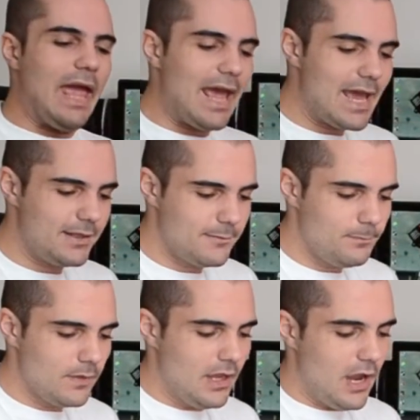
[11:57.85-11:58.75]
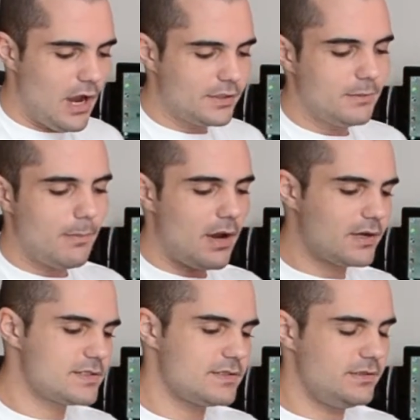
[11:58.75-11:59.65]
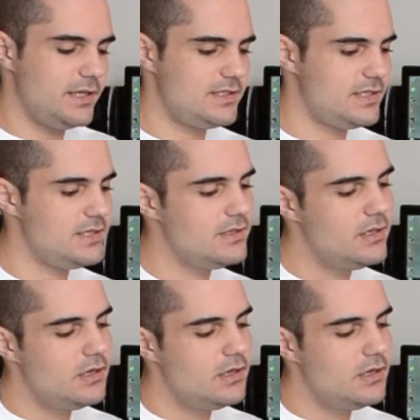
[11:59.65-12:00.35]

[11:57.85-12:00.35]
And on the box, they say